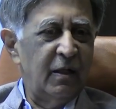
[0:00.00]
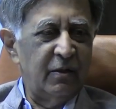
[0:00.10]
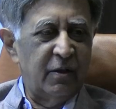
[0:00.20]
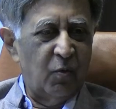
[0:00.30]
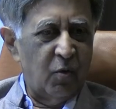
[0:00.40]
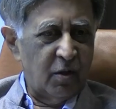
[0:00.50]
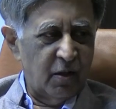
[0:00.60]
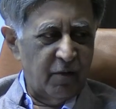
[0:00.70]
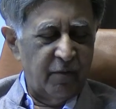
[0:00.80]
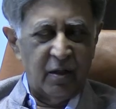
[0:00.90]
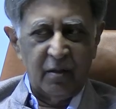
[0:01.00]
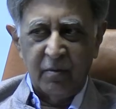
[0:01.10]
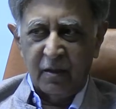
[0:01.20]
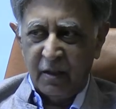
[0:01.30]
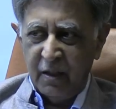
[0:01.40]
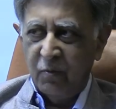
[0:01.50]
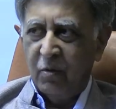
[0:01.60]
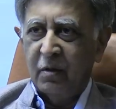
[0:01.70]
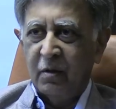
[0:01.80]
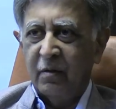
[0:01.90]
is there water available, clean
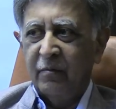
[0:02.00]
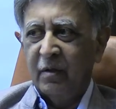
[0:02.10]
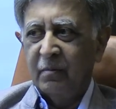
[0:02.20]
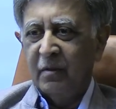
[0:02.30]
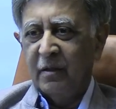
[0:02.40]
water available,